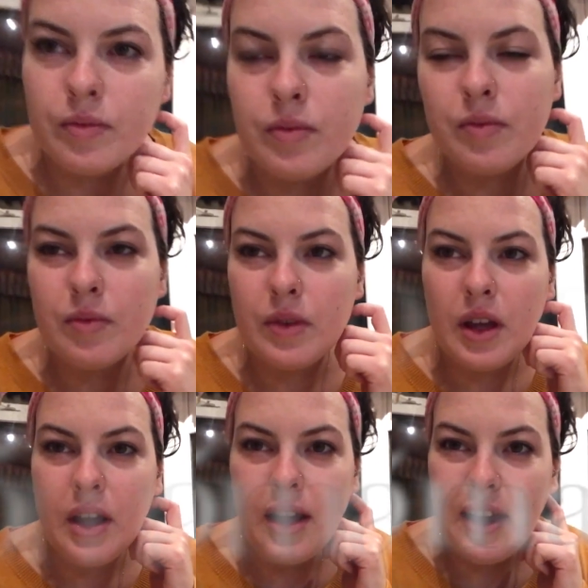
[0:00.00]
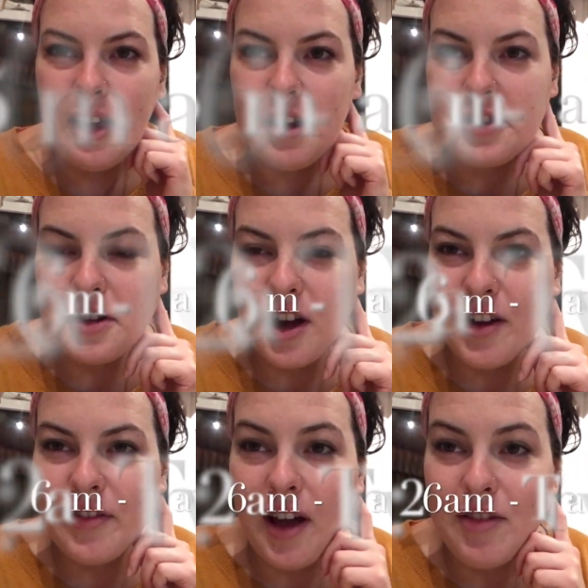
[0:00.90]
It is now
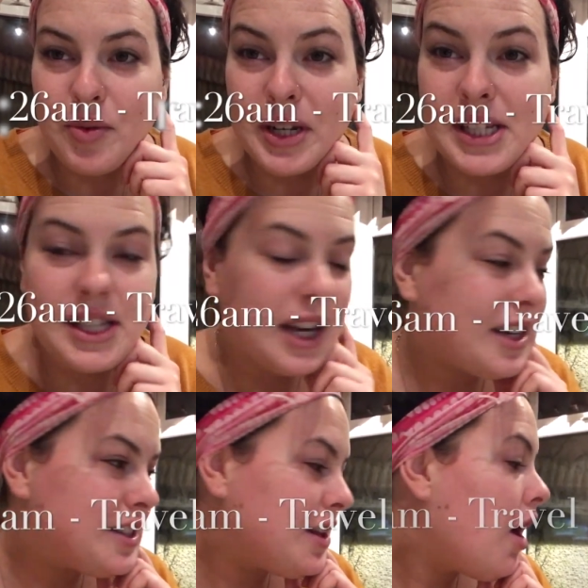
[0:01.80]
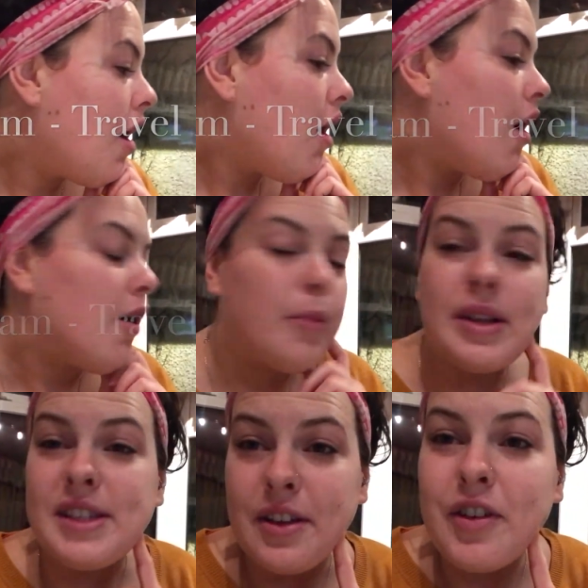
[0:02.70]
5.26 on
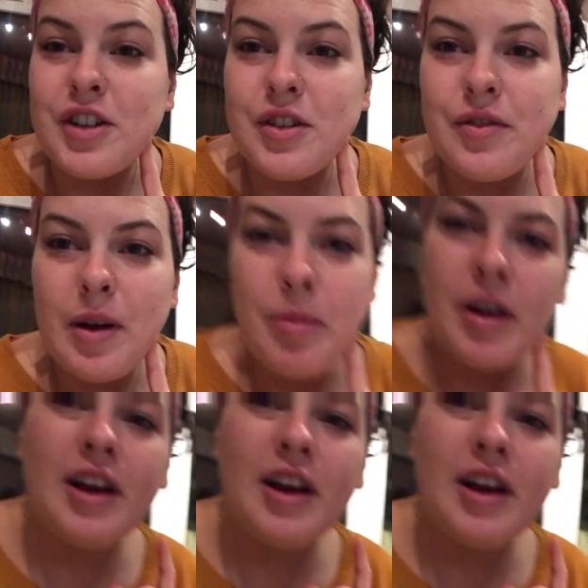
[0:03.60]
Wednesday the 1st of November